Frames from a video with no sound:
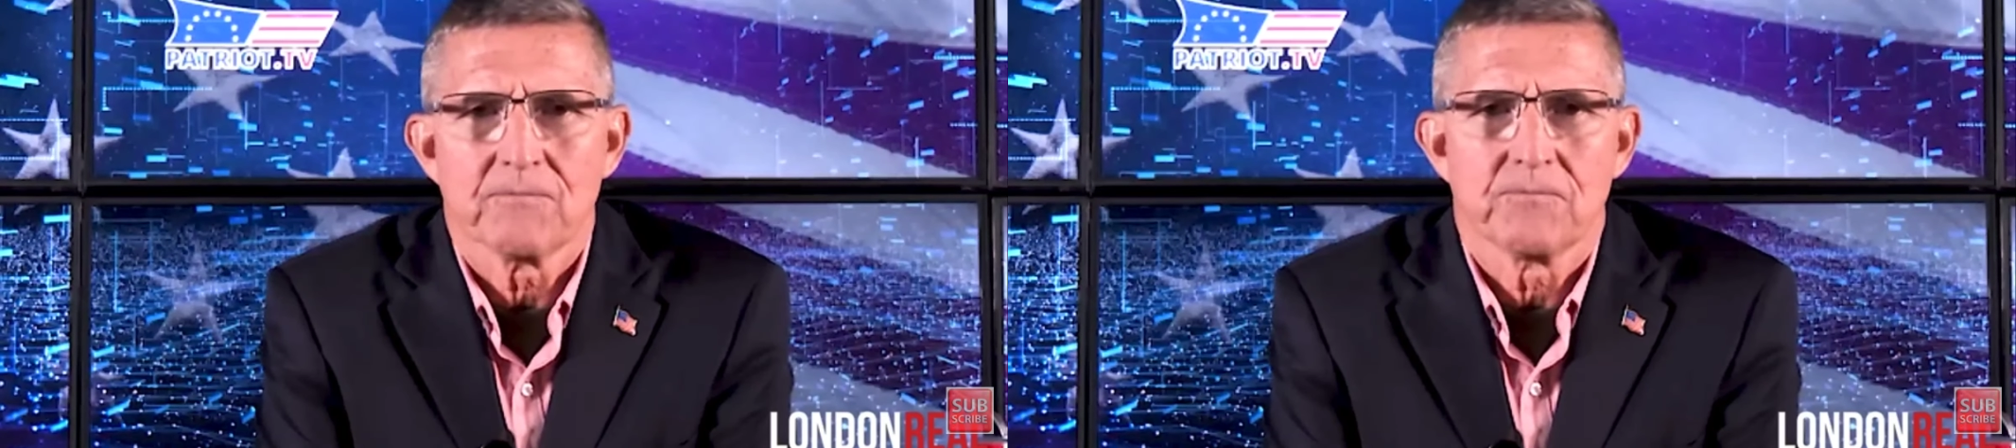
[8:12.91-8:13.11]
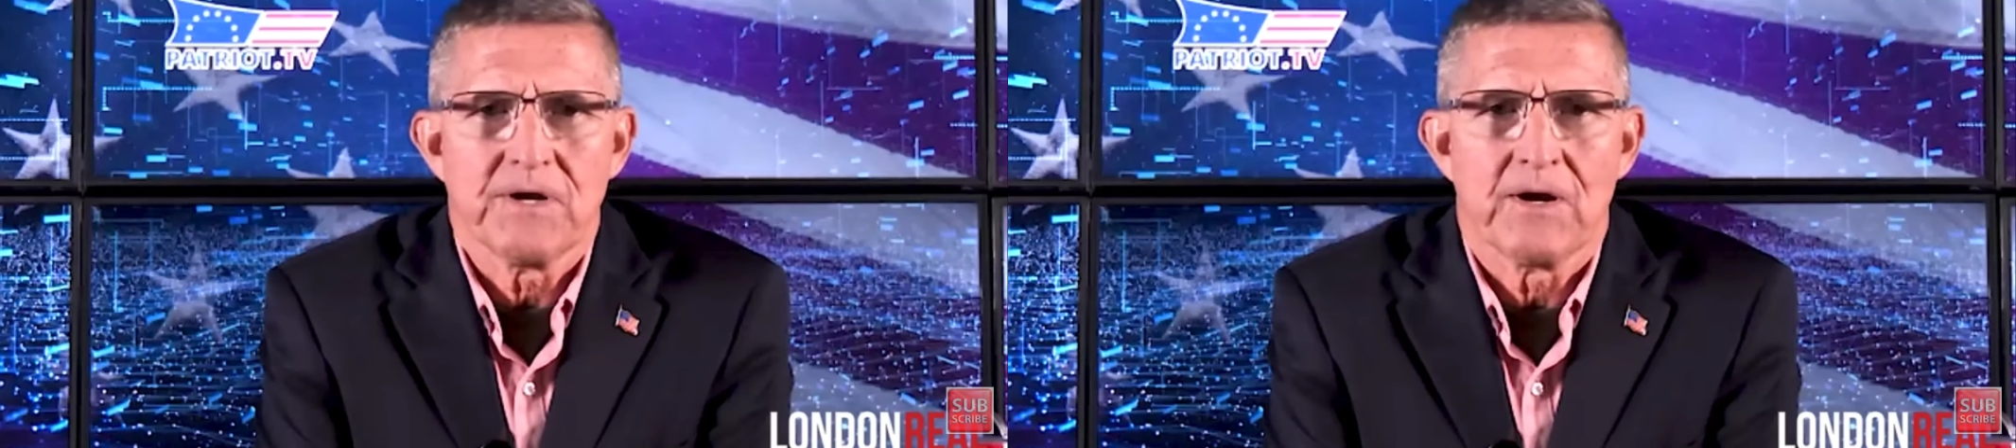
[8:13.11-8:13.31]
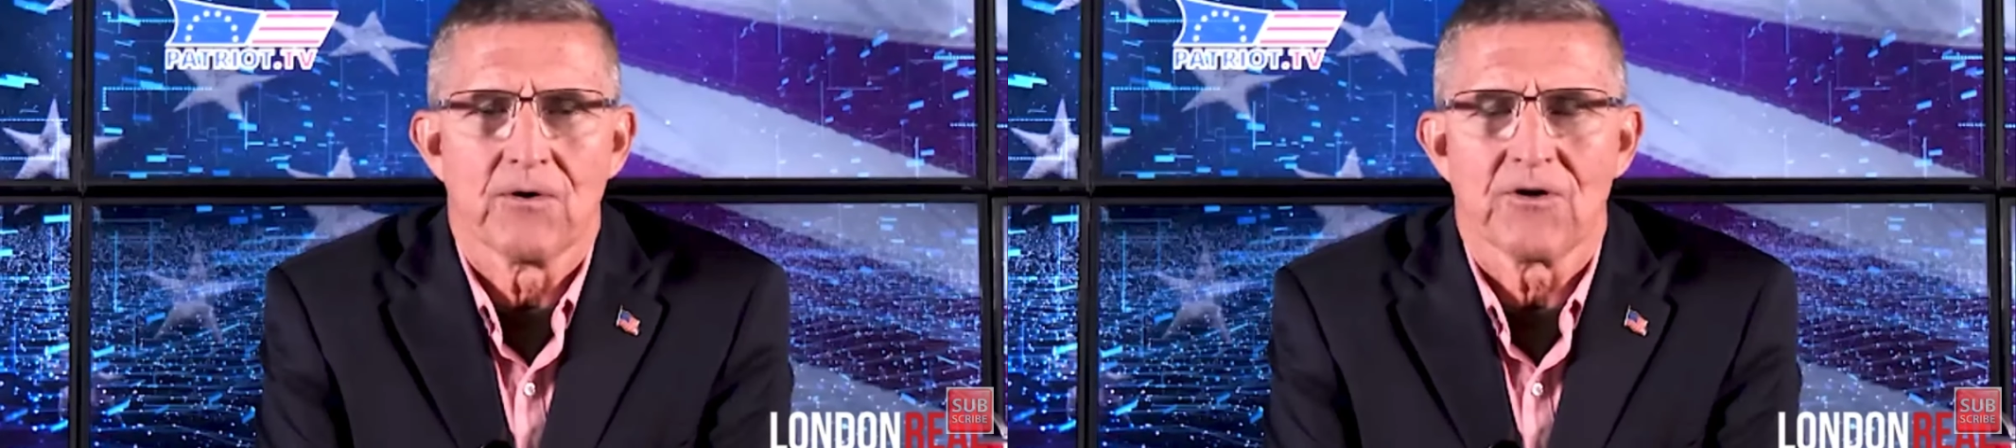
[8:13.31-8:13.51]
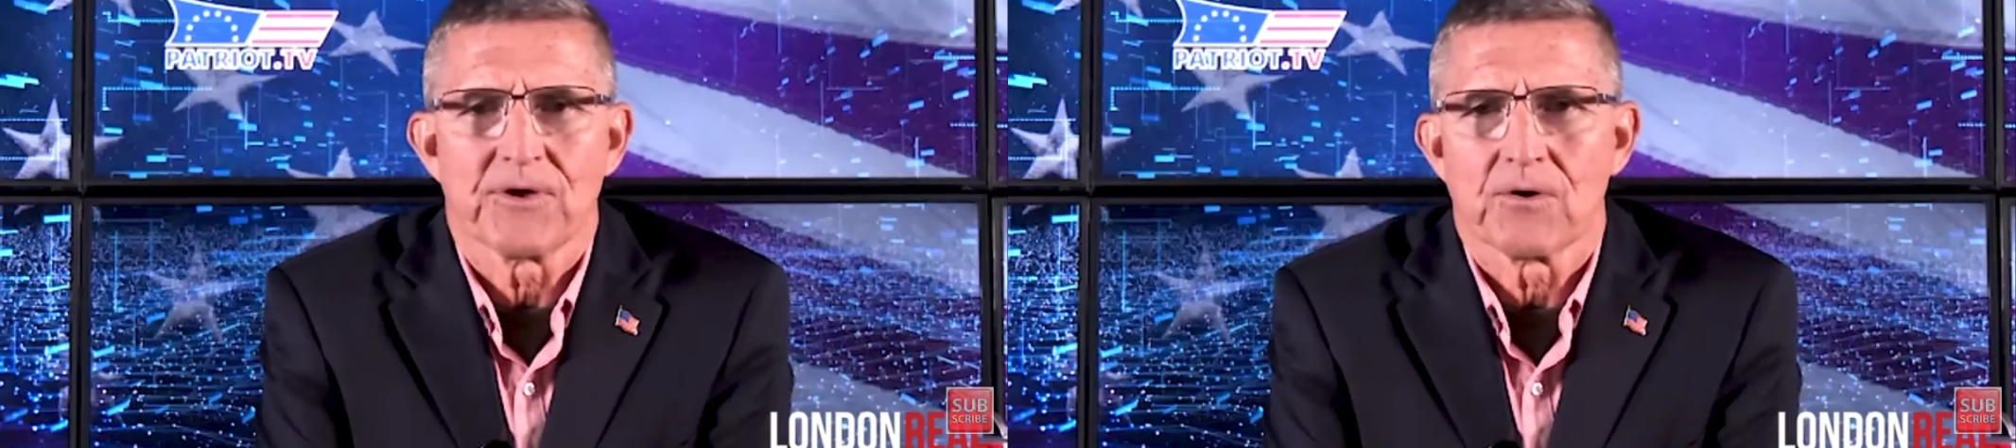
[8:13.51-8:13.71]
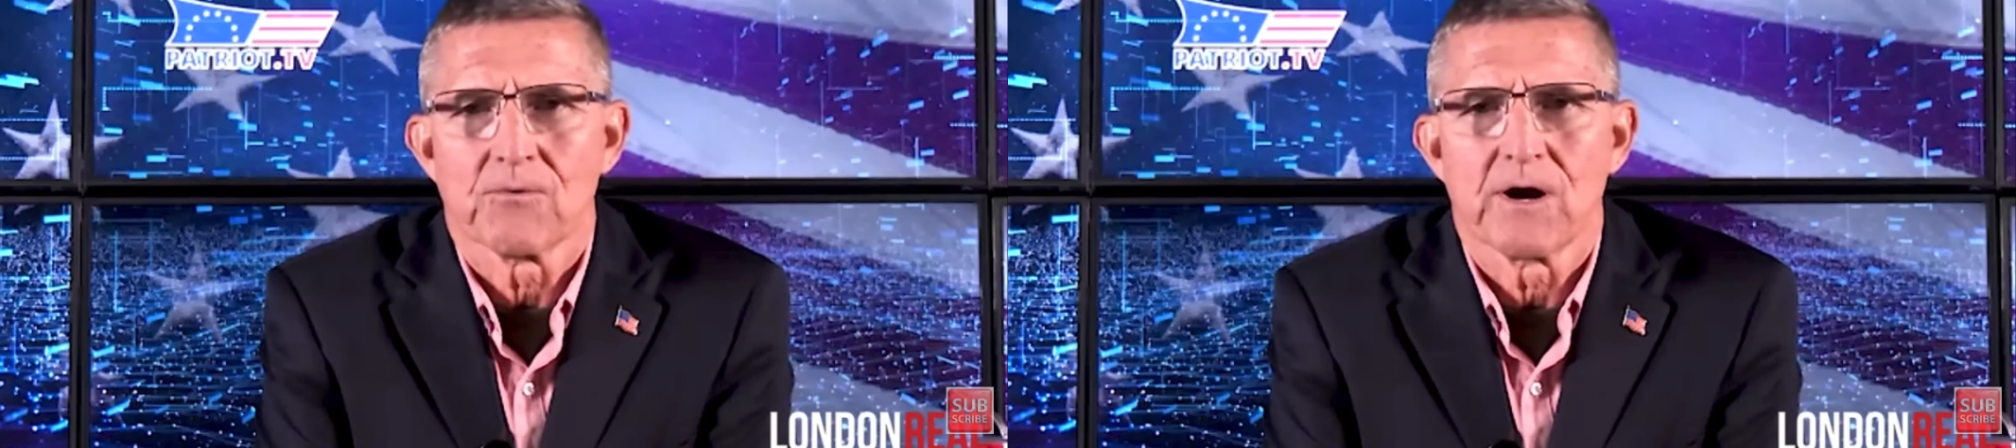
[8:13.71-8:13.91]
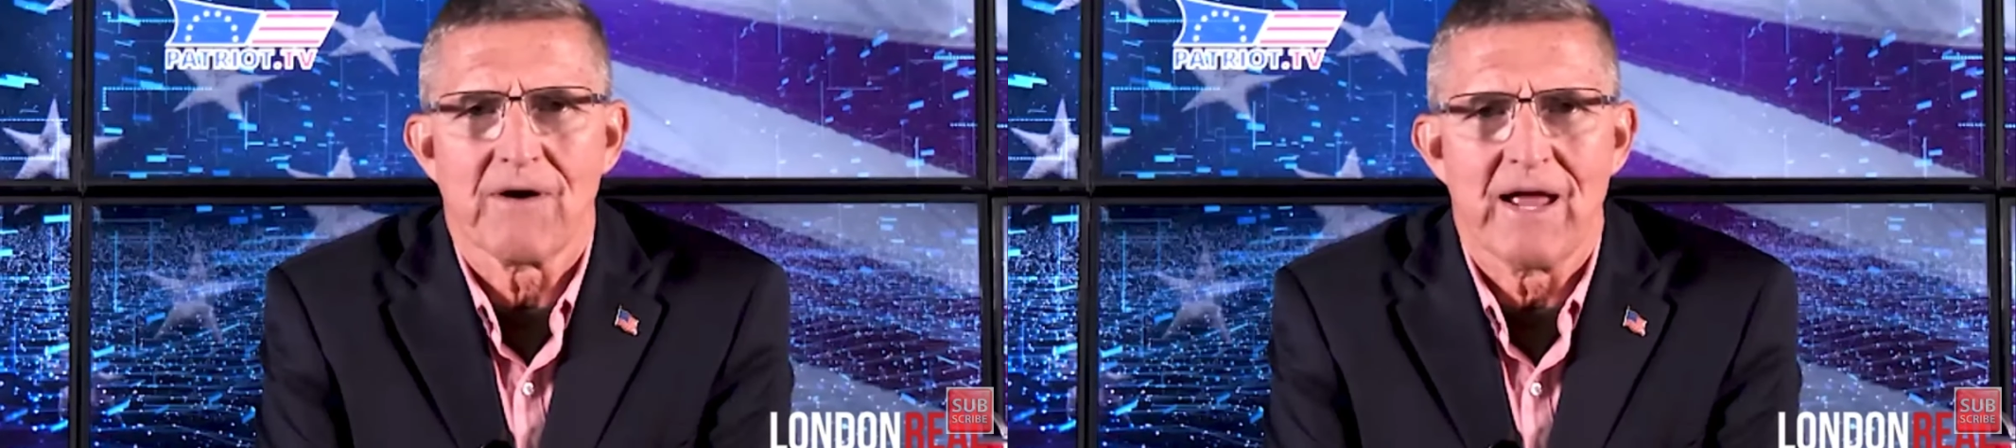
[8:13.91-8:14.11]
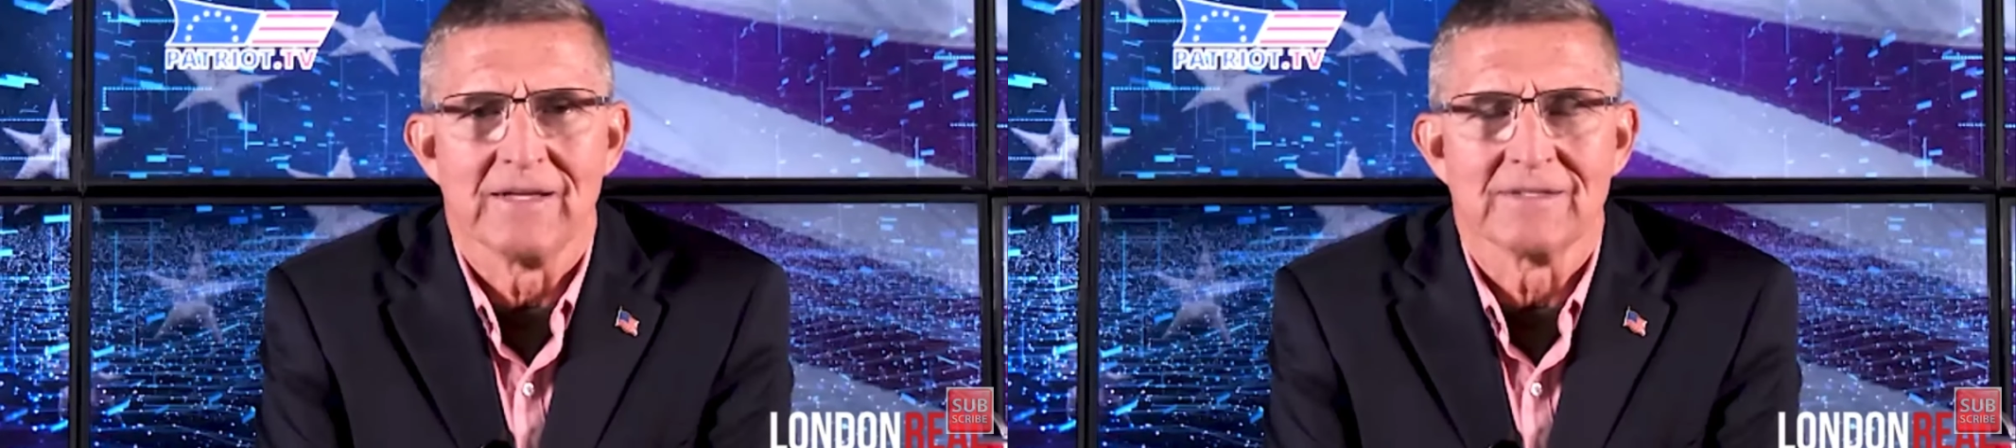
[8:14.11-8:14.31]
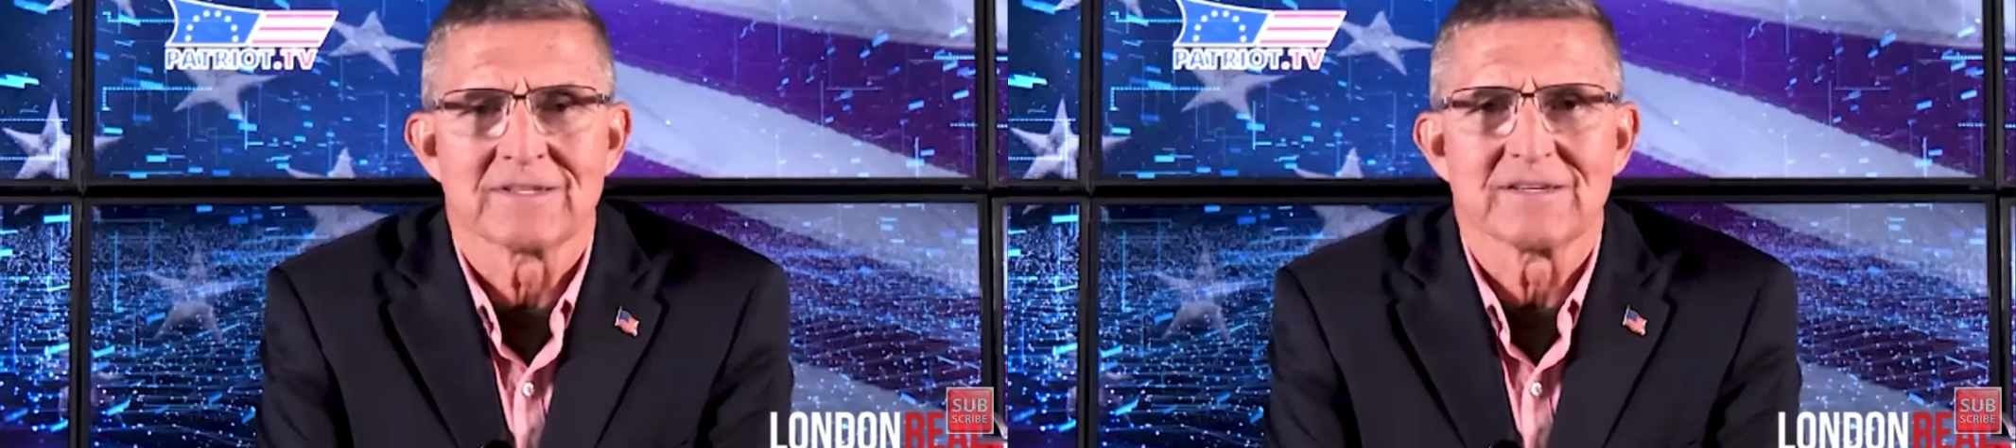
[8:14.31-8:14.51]
rear
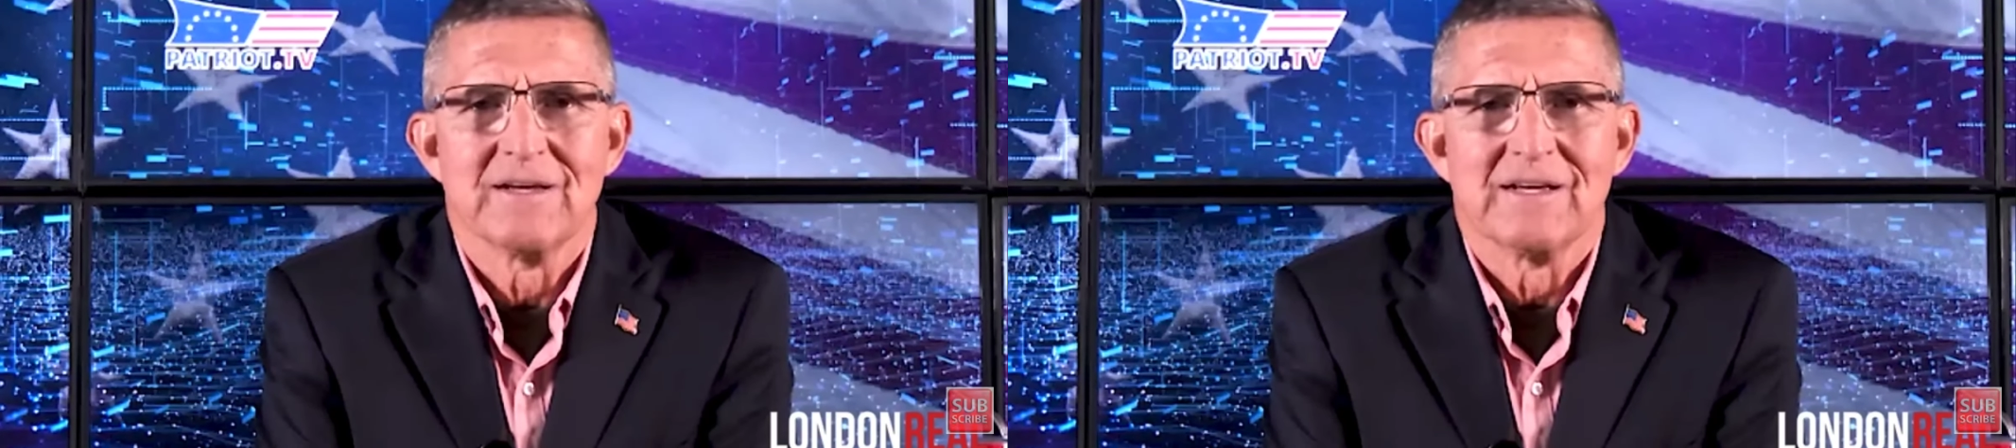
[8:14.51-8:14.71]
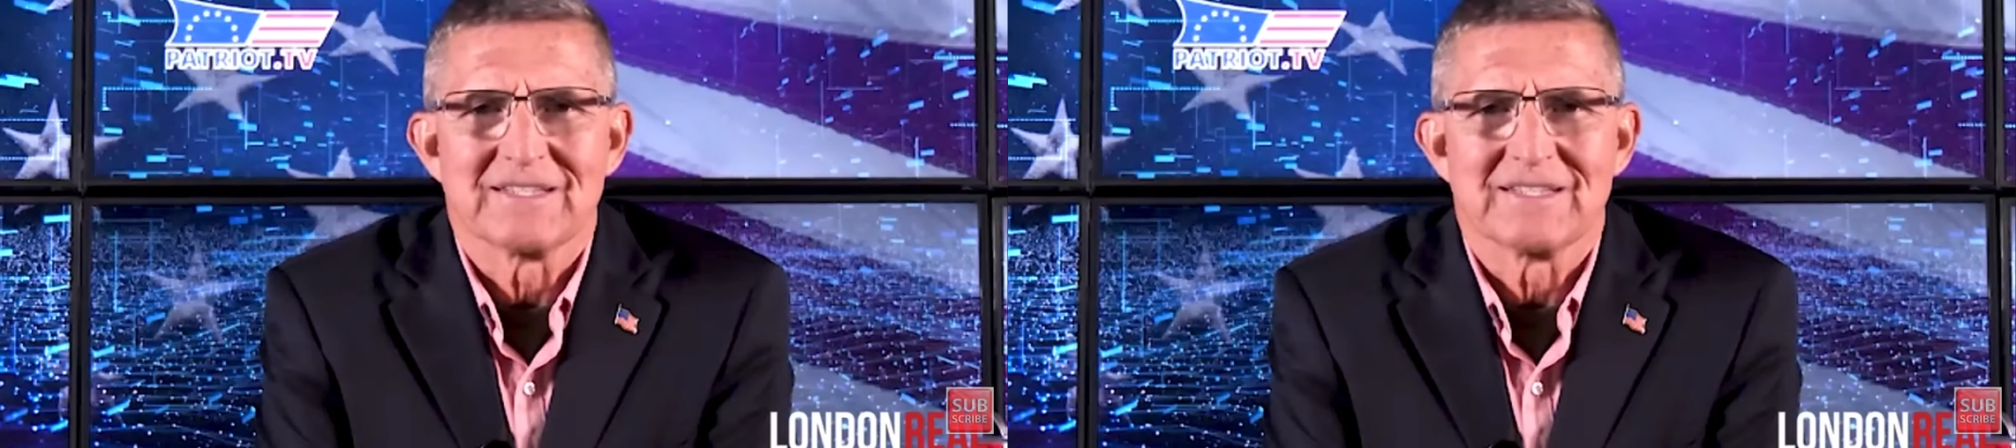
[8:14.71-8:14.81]
ends